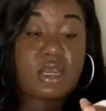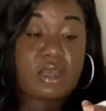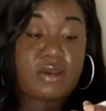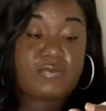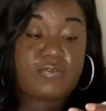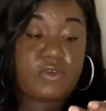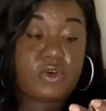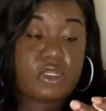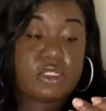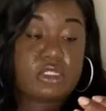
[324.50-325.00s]

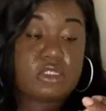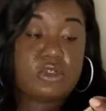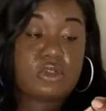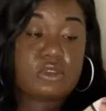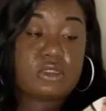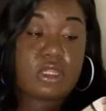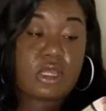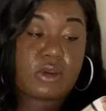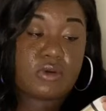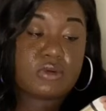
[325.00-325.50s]
for a little
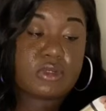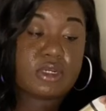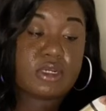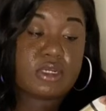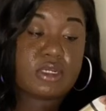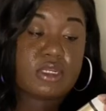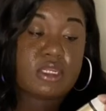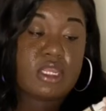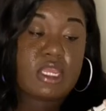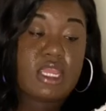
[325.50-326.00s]
longer,
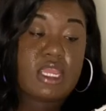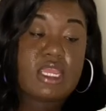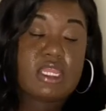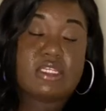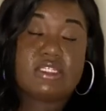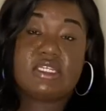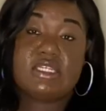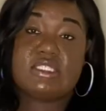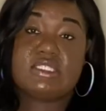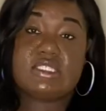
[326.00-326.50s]

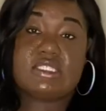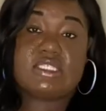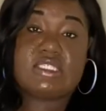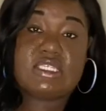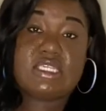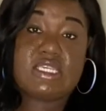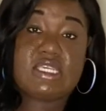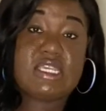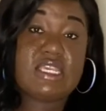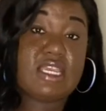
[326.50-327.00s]
just to
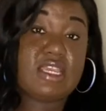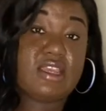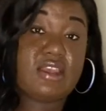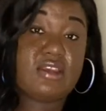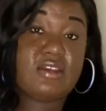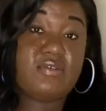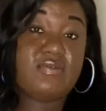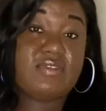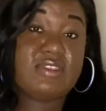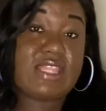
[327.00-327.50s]
see
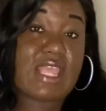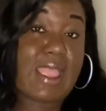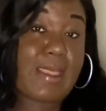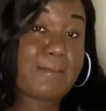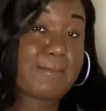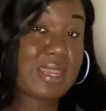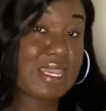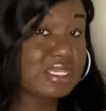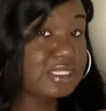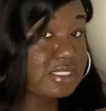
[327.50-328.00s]
if that
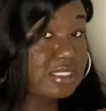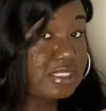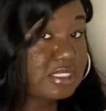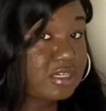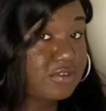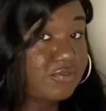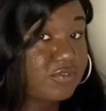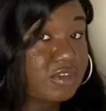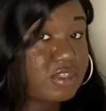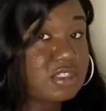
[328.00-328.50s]
makes a
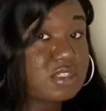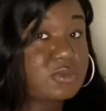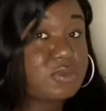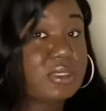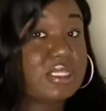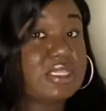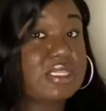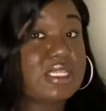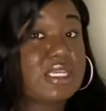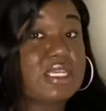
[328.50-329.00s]
difference
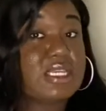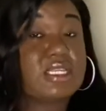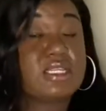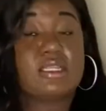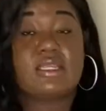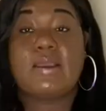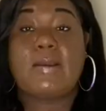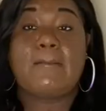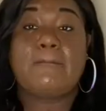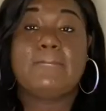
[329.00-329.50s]
with it.
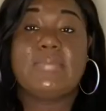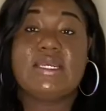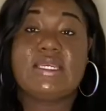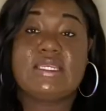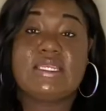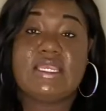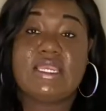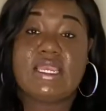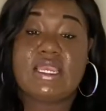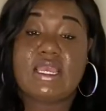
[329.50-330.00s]
But
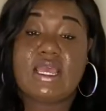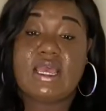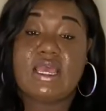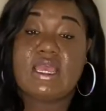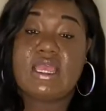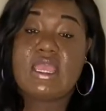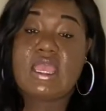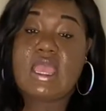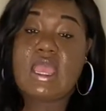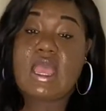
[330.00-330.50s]
yeah,
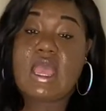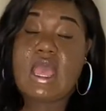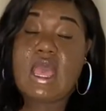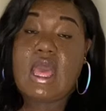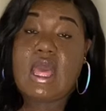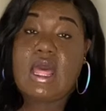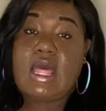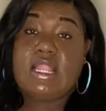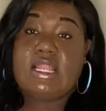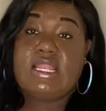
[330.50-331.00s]

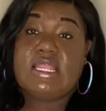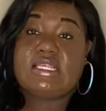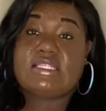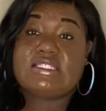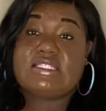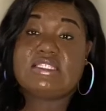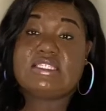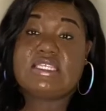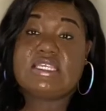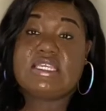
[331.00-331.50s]

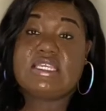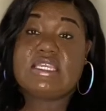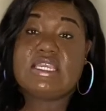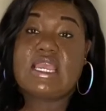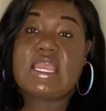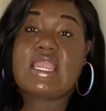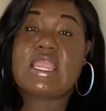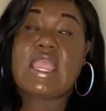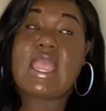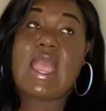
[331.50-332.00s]
let's see,
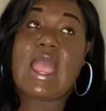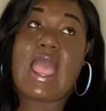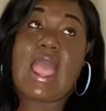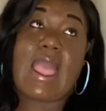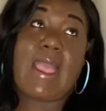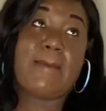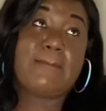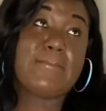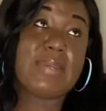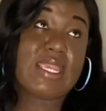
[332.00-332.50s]

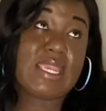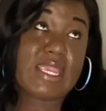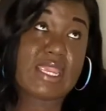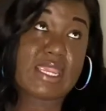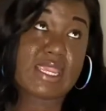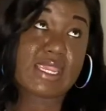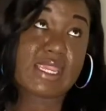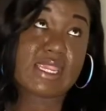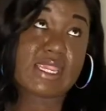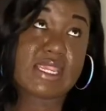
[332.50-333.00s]
I
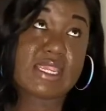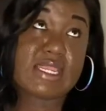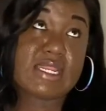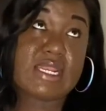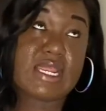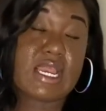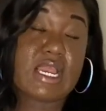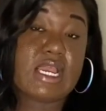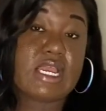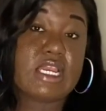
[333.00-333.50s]
paid
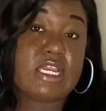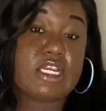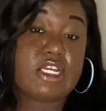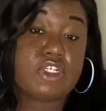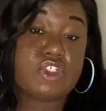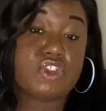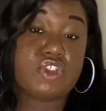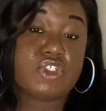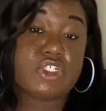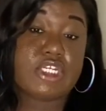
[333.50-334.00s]

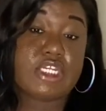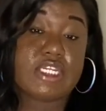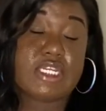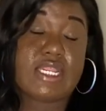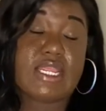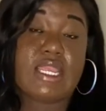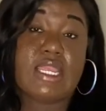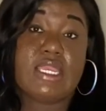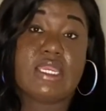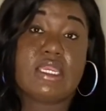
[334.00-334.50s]

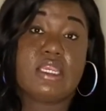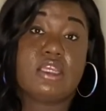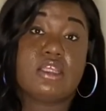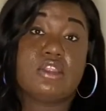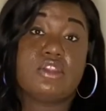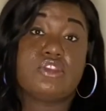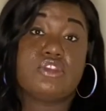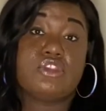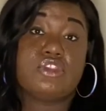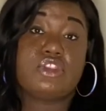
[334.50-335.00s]

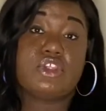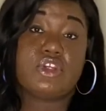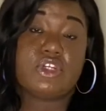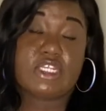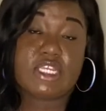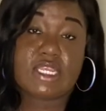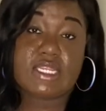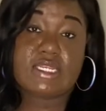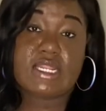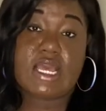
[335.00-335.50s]

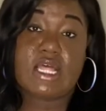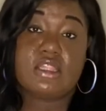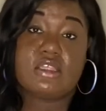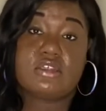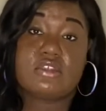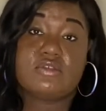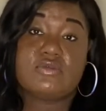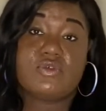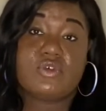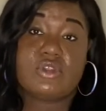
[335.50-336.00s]

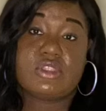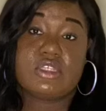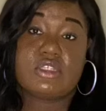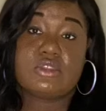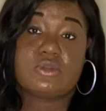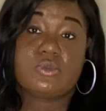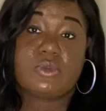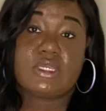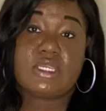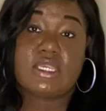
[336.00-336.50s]
$138 for this
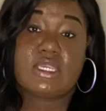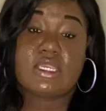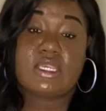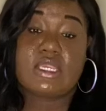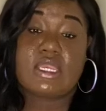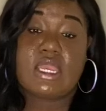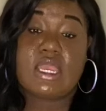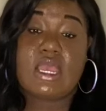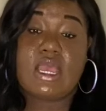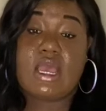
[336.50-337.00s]
wig.
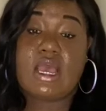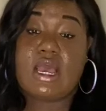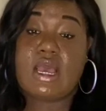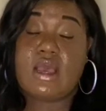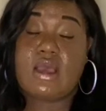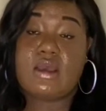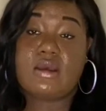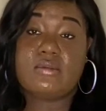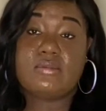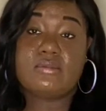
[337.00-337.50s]

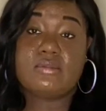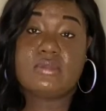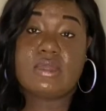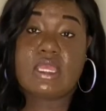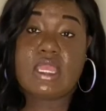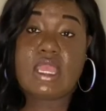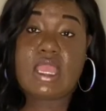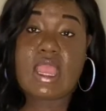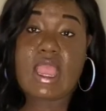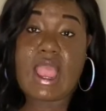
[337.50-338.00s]

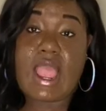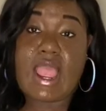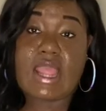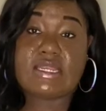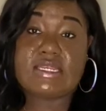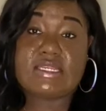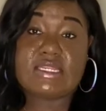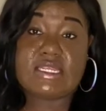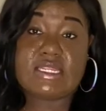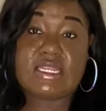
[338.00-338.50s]
I
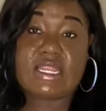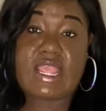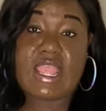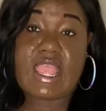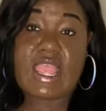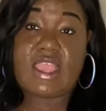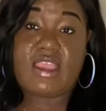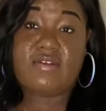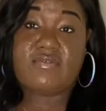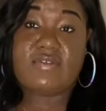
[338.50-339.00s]
did
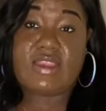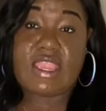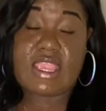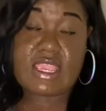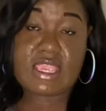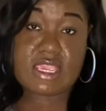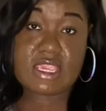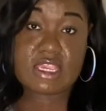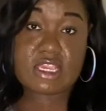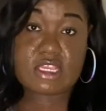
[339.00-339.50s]
have
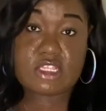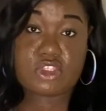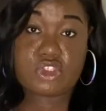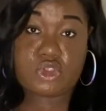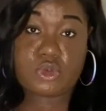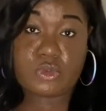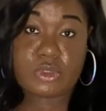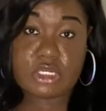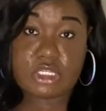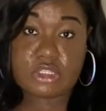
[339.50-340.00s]
a
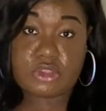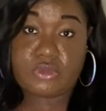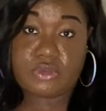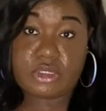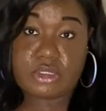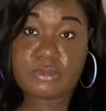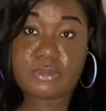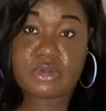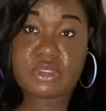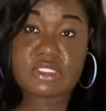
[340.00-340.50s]

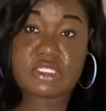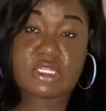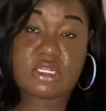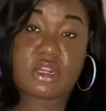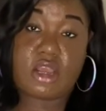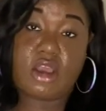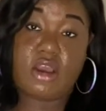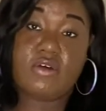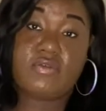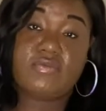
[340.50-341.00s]
23%
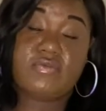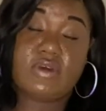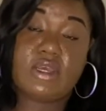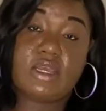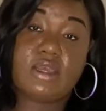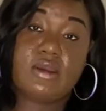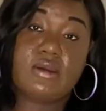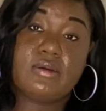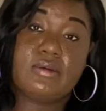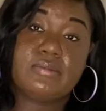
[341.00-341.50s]
off
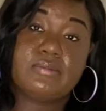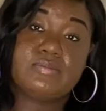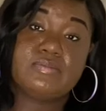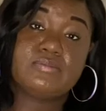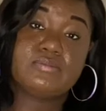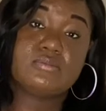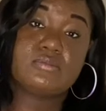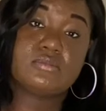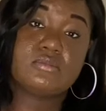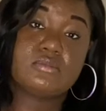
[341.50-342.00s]

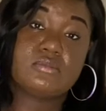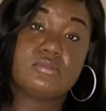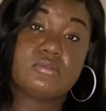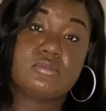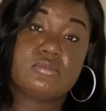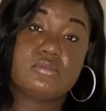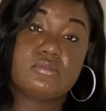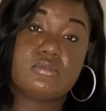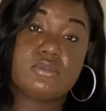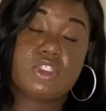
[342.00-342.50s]

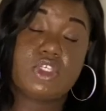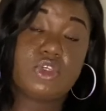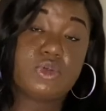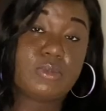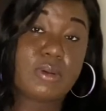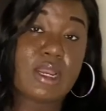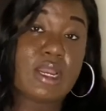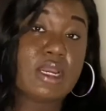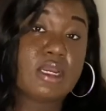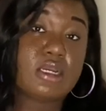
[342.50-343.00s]

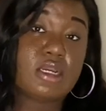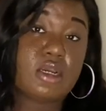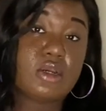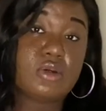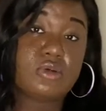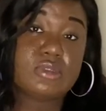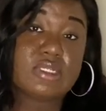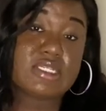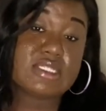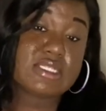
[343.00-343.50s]
coupon
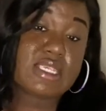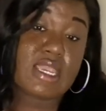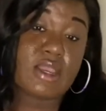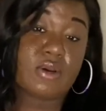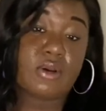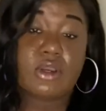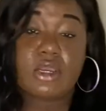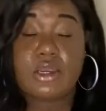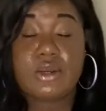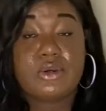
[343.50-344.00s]
code,
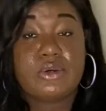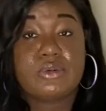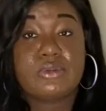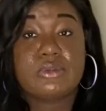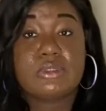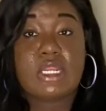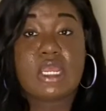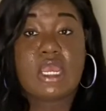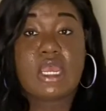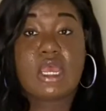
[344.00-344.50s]
discount
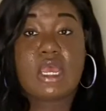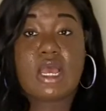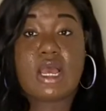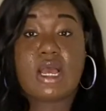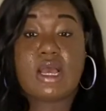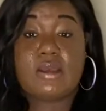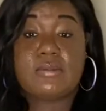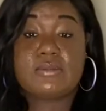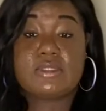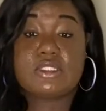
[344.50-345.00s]
code.
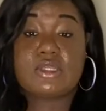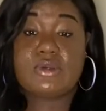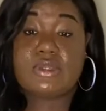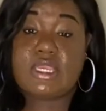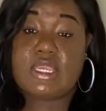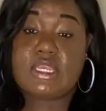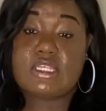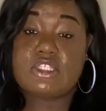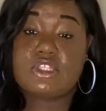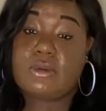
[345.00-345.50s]
So
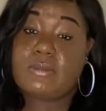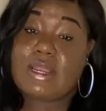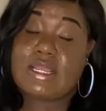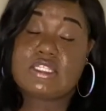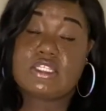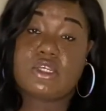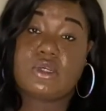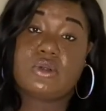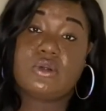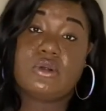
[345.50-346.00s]
yeah, so my
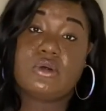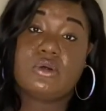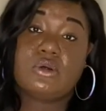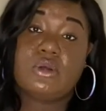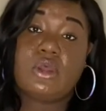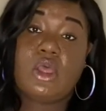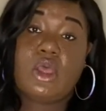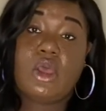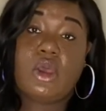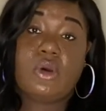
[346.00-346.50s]
total
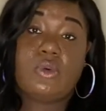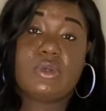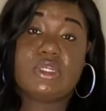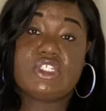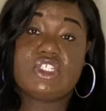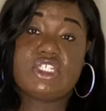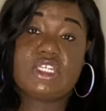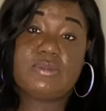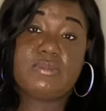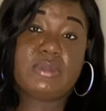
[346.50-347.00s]
with
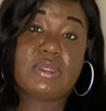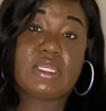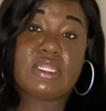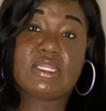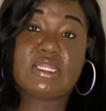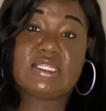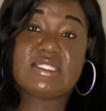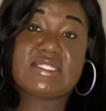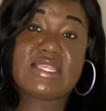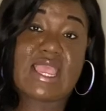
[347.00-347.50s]
shipping
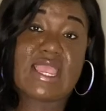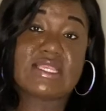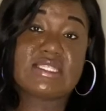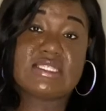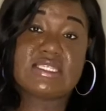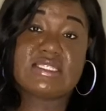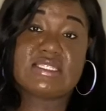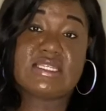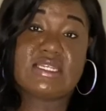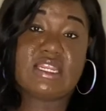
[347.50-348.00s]
and
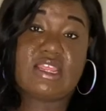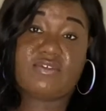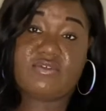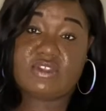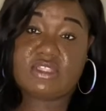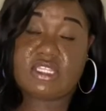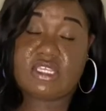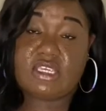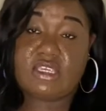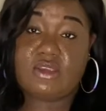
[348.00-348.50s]
taxes and
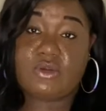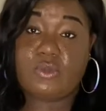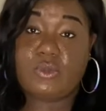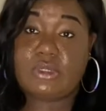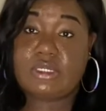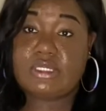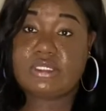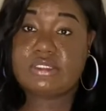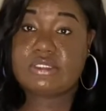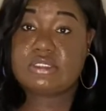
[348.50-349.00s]
everything
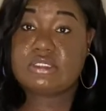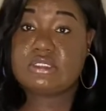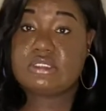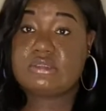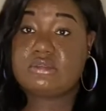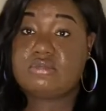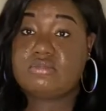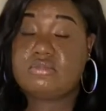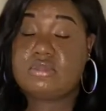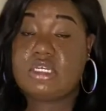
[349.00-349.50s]
was
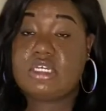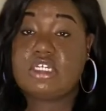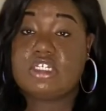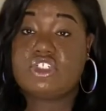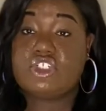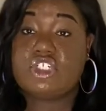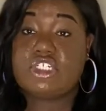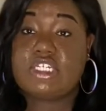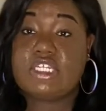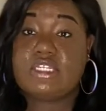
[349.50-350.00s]

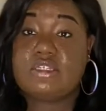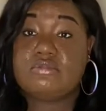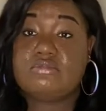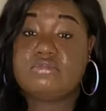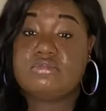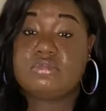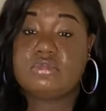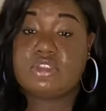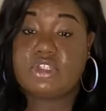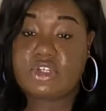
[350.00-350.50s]

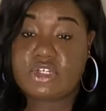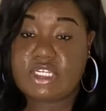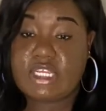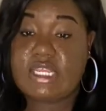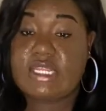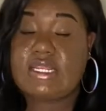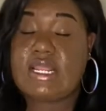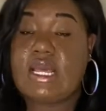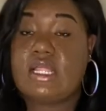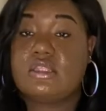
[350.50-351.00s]

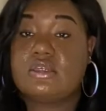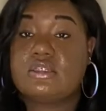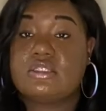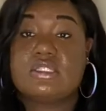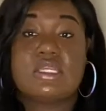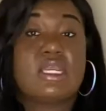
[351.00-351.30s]
$138.